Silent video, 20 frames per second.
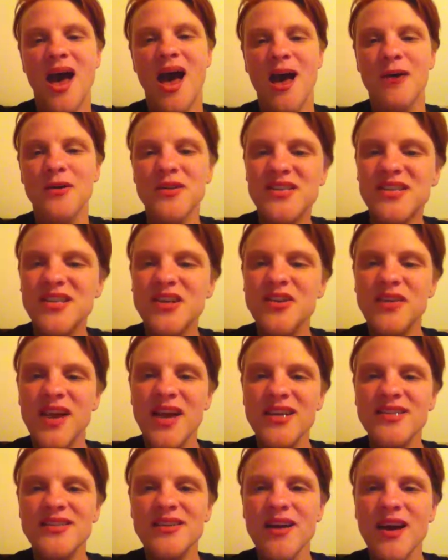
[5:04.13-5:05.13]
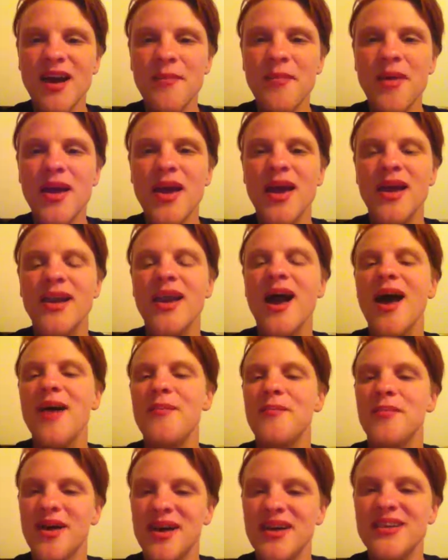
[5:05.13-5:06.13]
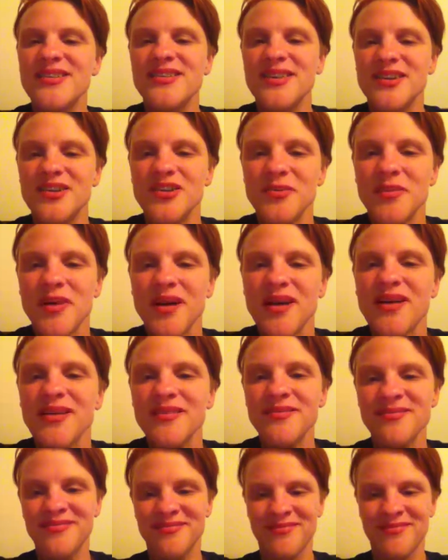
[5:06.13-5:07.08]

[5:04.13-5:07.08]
I'll see you next time, and I'm Miyah Sundermeyer.